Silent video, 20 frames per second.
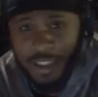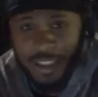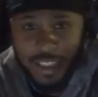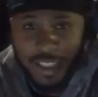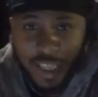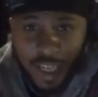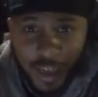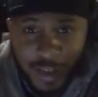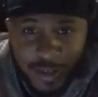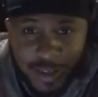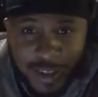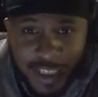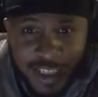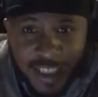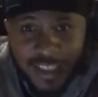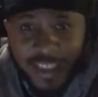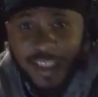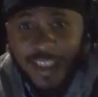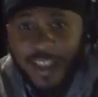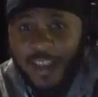the title
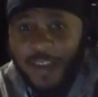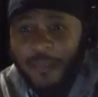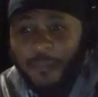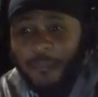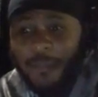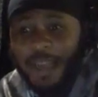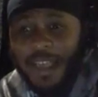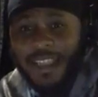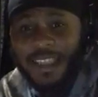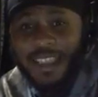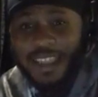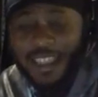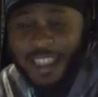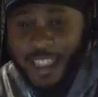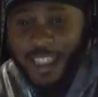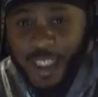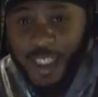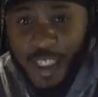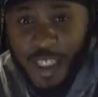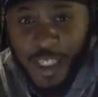says,
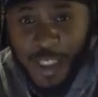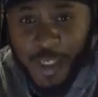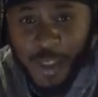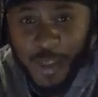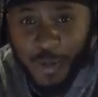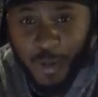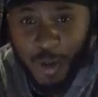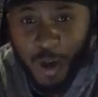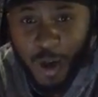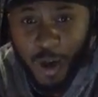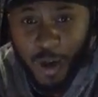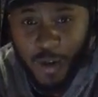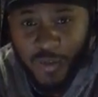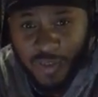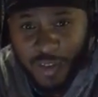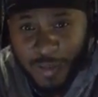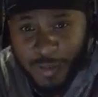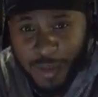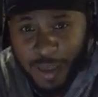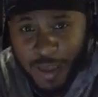message to all
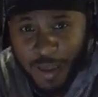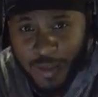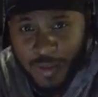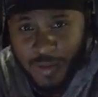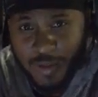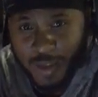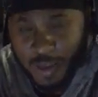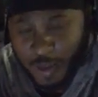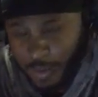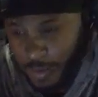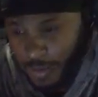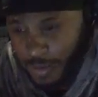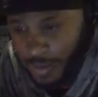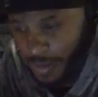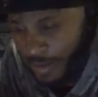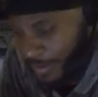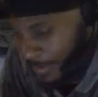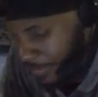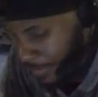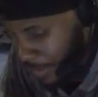female
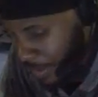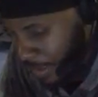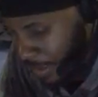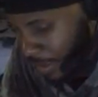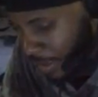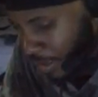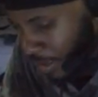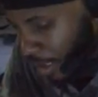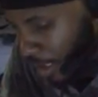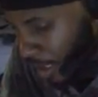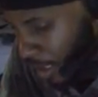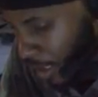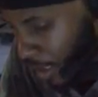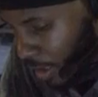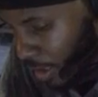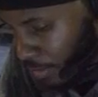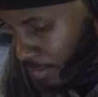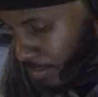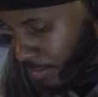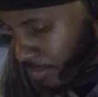students. Um,